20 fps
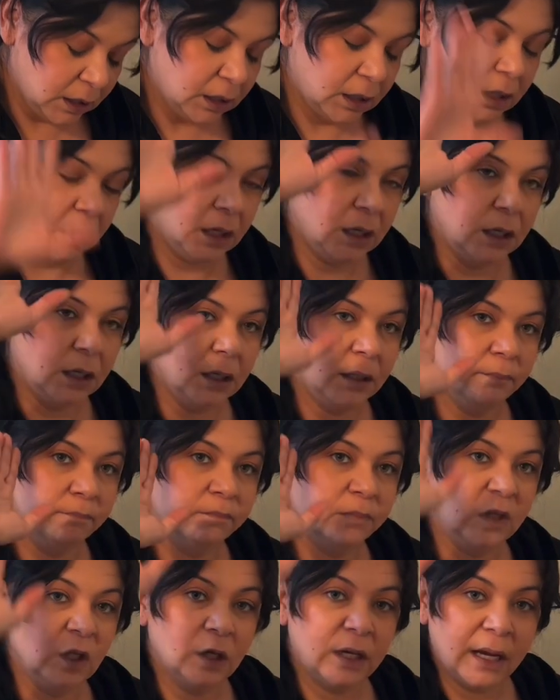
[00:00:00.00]

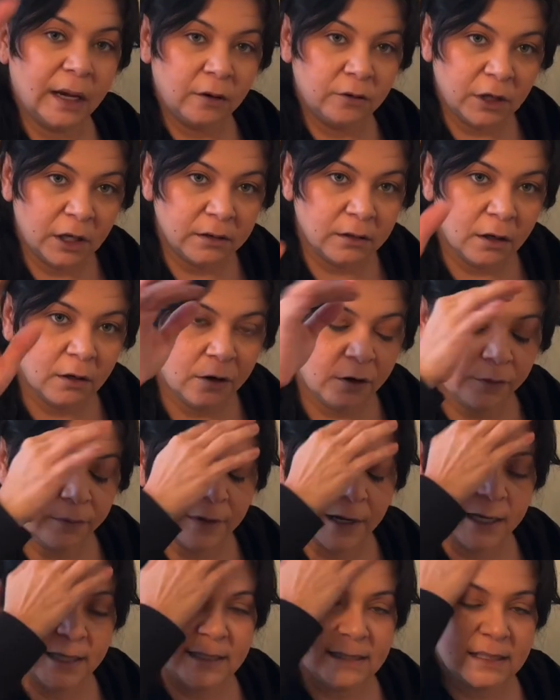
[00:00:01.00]
Look out on the
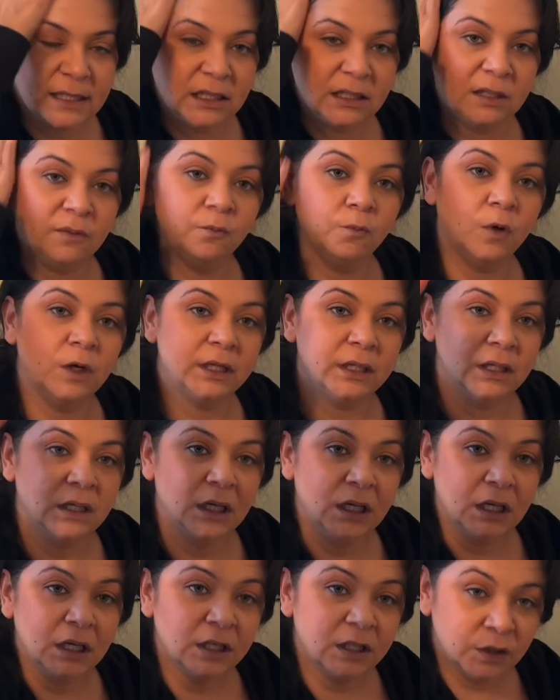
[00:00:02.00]
horizon and what
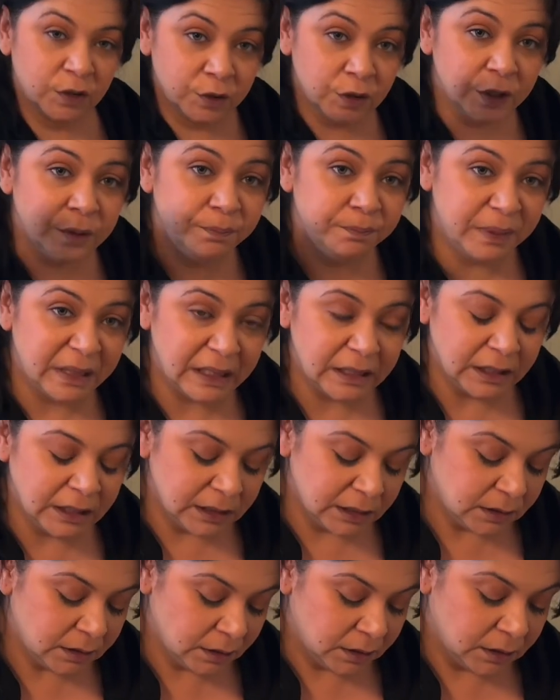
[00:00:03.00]
could
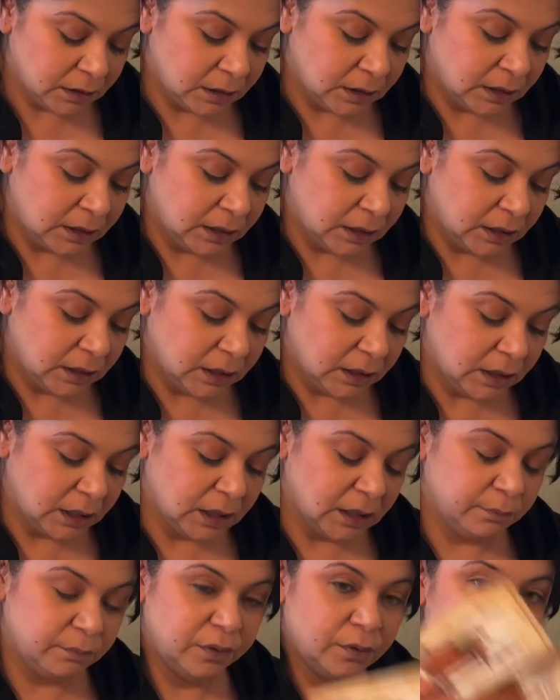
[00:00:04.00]
be
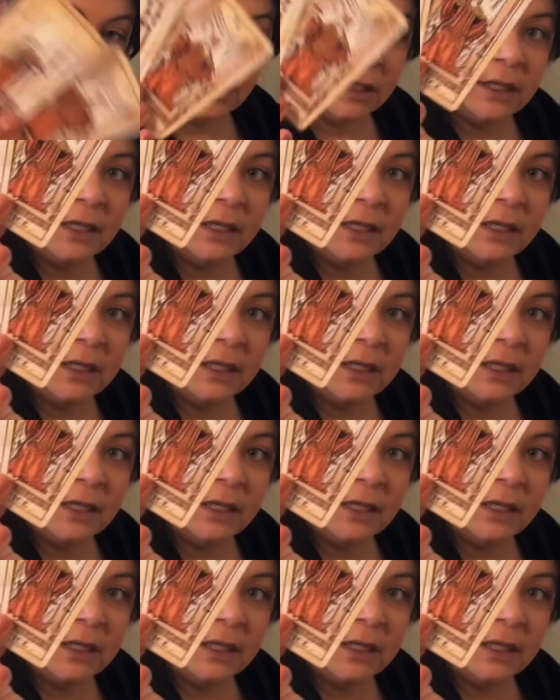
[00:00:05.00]
and pull it